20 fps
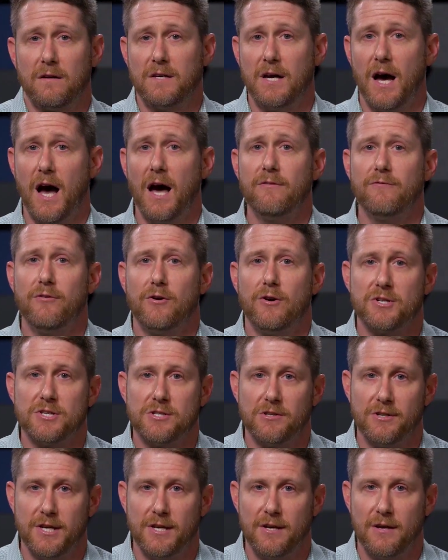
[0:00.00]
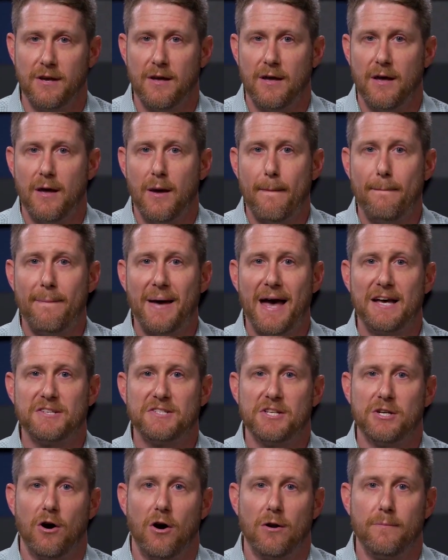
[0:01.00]
Conversely,
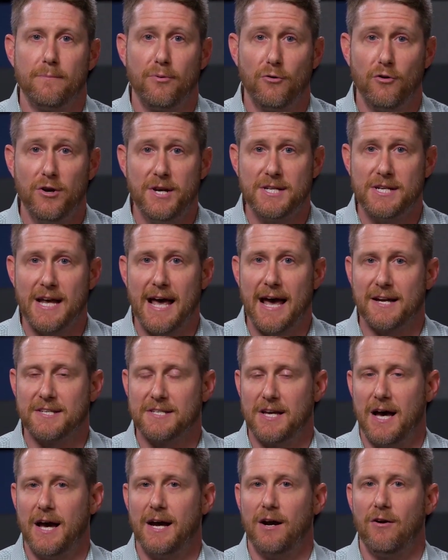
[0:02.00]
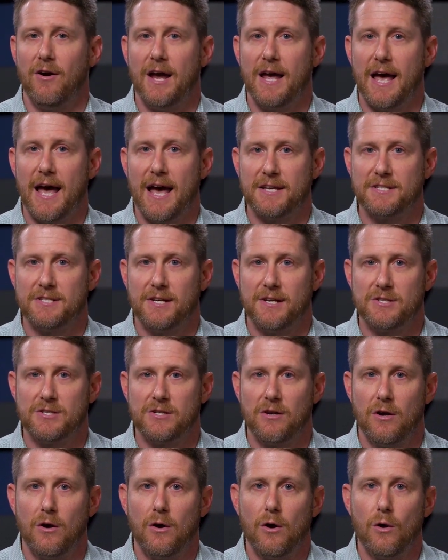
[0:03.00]
passing on pre-tax IRA
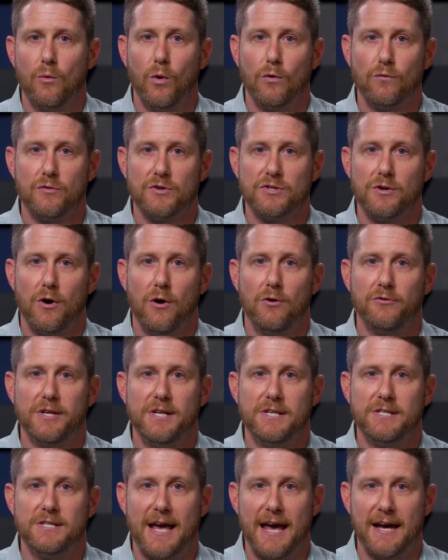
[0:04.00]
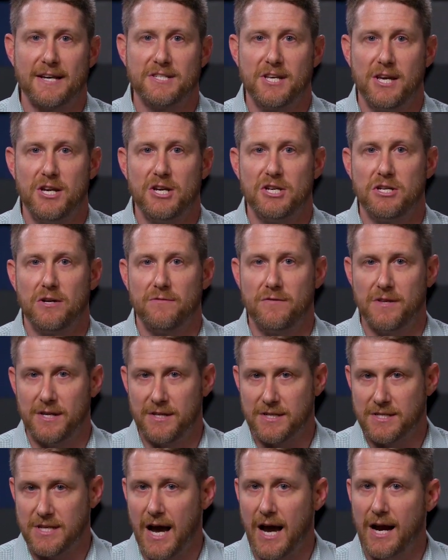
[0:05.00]
assets will result in taxation of the
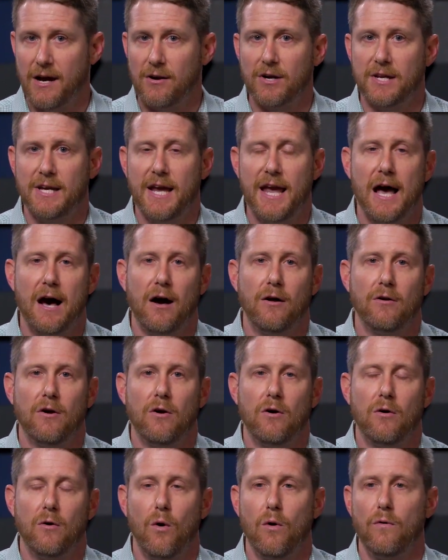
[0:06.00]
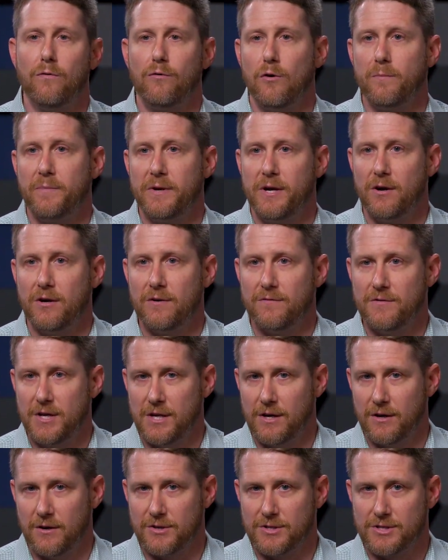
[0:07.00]
entire account over a period of
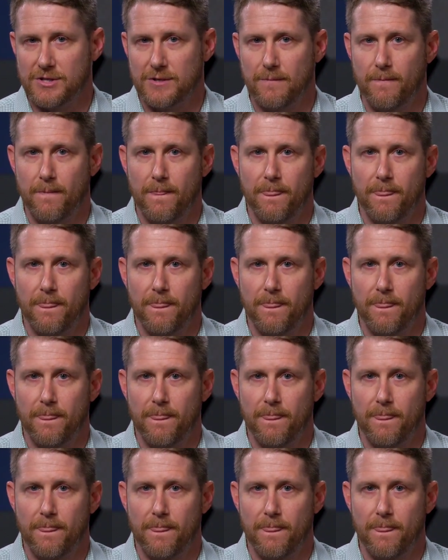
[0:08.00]
years.